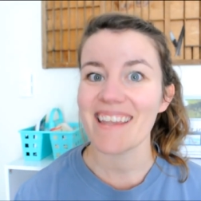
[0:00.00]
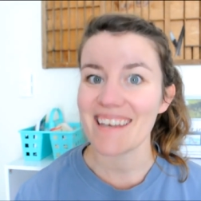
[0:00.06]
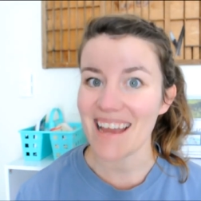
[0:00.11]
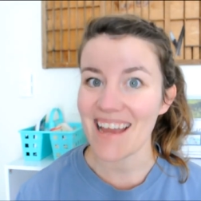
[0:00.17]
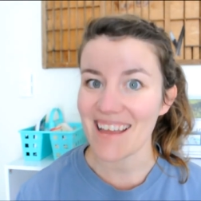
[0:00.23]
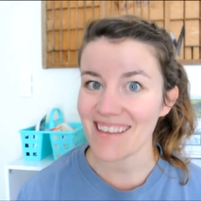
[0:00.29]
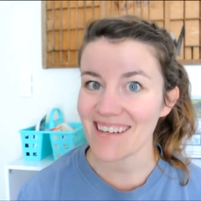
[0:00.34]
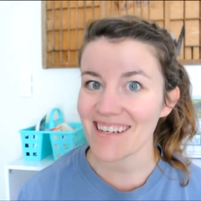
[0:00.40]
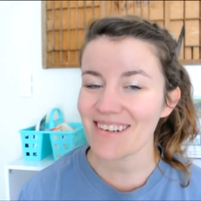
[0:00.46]

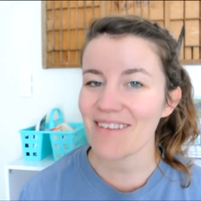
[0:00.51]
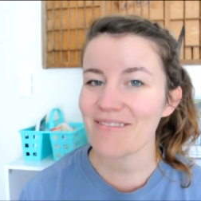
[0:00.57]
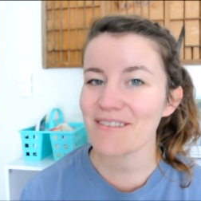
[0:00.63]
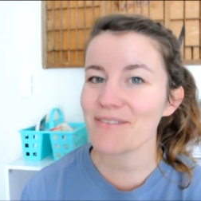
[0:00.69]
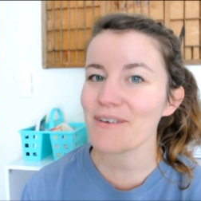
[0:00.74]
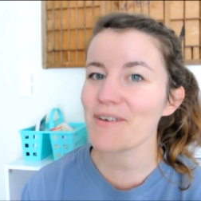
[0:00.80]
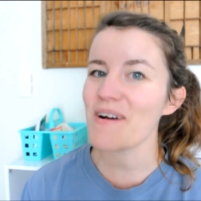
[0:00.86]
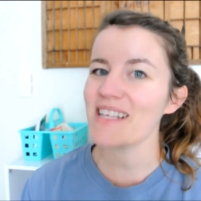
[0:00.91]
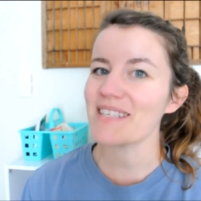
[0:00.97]
now that I don't have
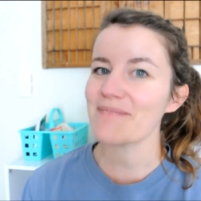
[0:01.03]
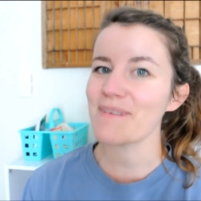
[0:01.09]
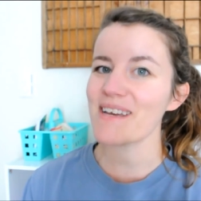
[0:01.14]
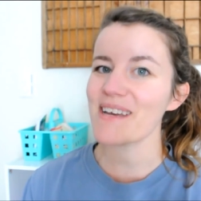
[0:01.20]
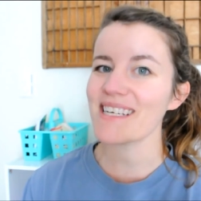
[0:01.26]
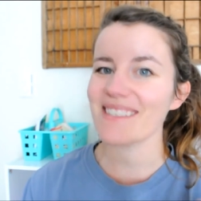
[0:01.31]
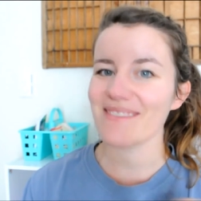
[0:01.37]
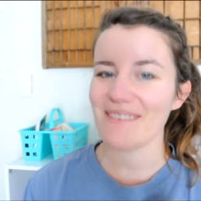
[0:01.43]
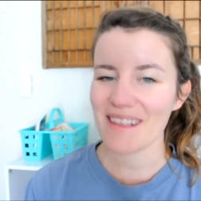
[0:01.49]
to request
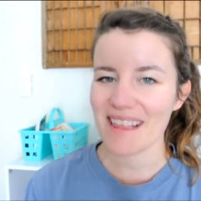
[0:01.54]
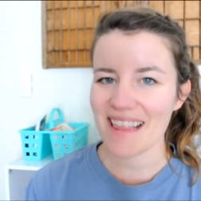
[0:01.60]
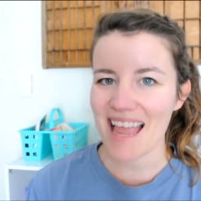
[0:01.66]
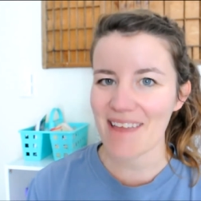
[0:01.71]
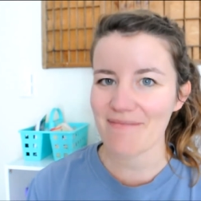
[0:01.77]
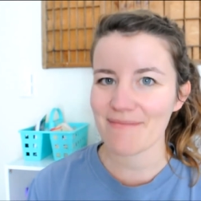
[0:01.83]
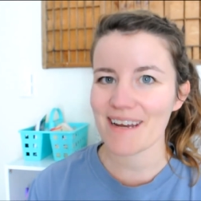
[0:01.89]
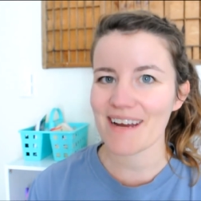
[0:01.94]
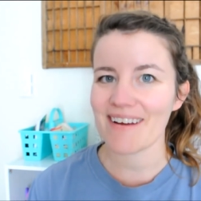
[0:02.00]
books from the
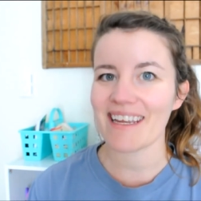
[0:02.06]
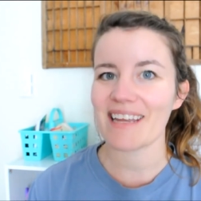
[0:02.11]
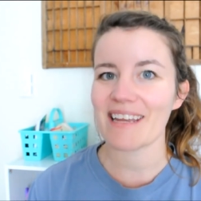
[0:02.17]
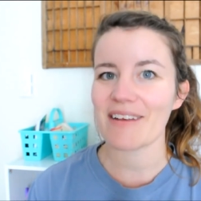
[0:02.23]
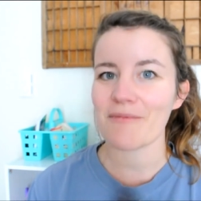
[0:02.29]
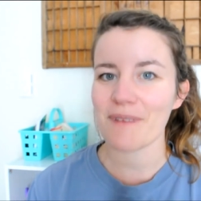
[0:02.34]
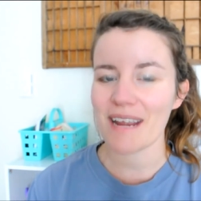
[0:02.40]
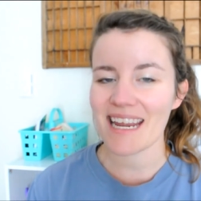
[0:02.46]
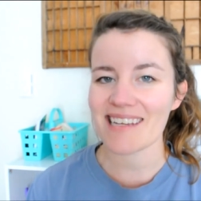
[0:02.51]
library
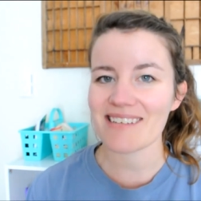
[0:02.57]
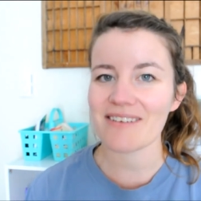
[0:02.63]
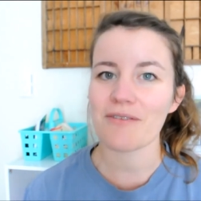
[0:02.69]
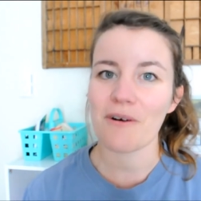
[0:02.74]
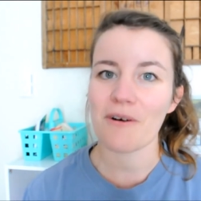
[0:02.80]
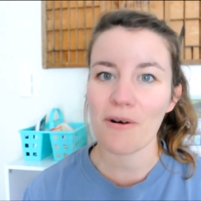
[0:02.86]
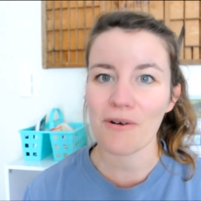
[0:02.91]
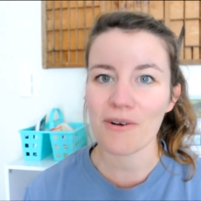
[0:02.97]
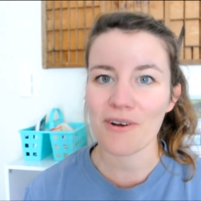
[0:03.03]
and wait
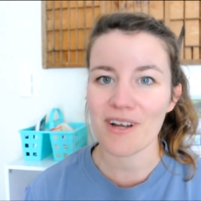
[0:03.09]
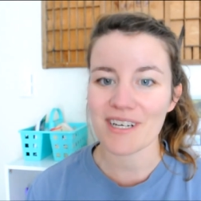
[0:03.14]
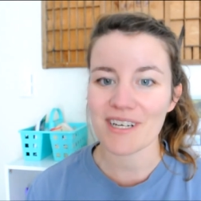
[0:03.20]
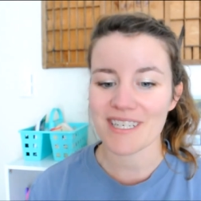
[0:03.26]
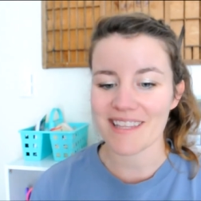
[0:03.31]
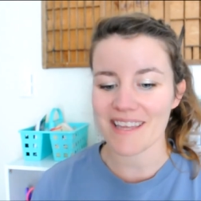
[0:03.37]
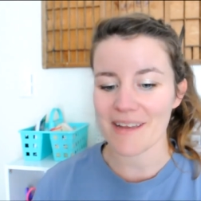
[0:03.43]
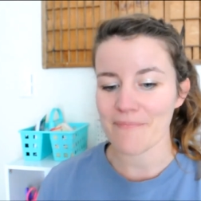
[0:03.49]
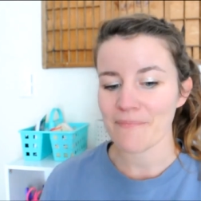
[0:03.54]
or hold on
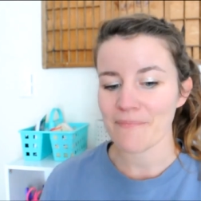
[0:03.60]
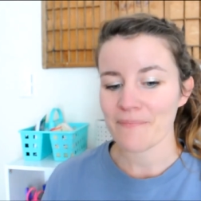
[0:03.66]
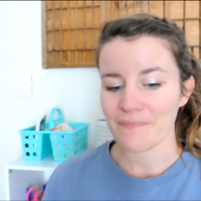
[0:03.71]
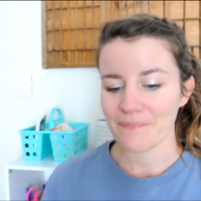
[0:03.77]
to them.